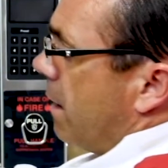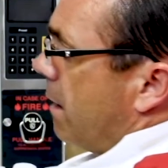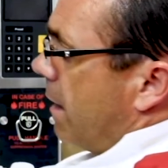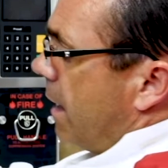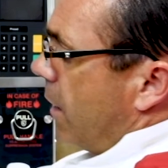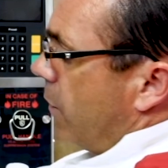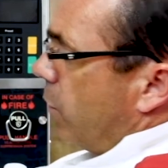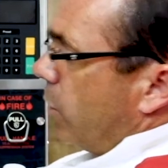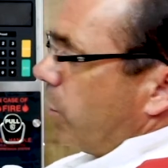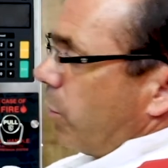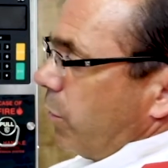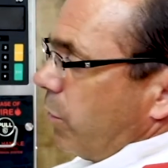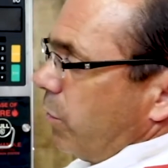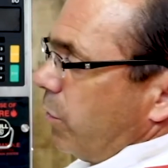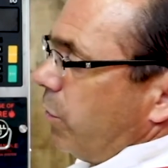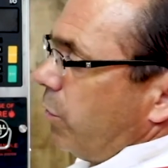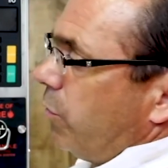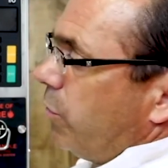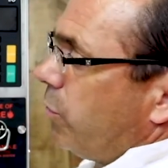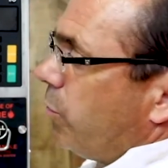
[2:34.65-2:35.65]
Now what we'll
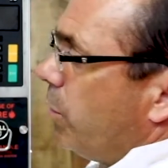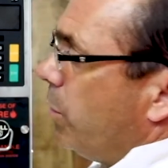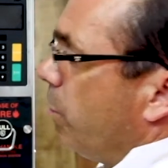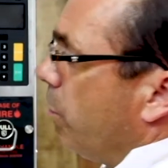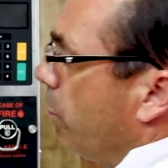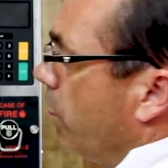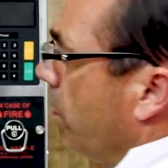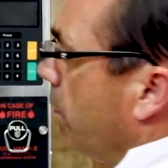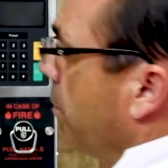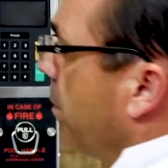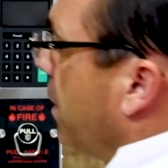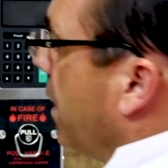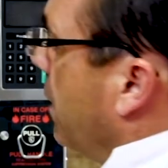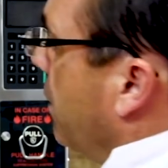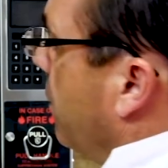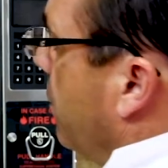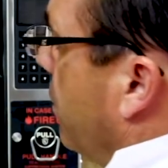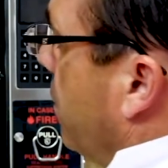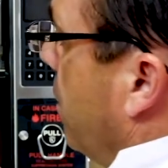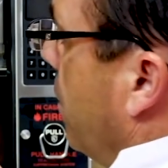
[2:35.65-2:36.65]
do is we will
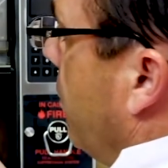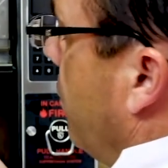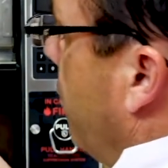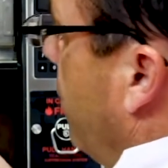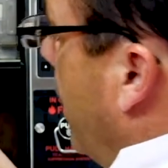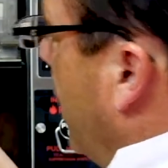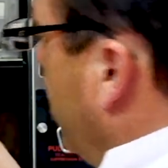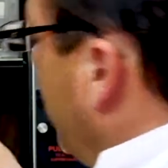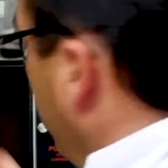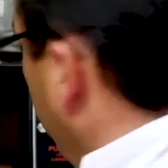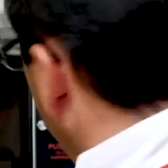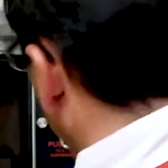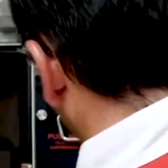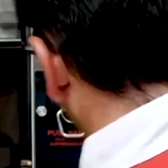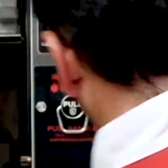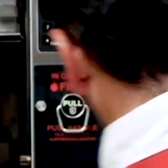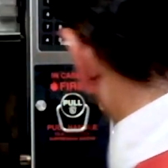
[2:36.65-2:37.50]
replace the face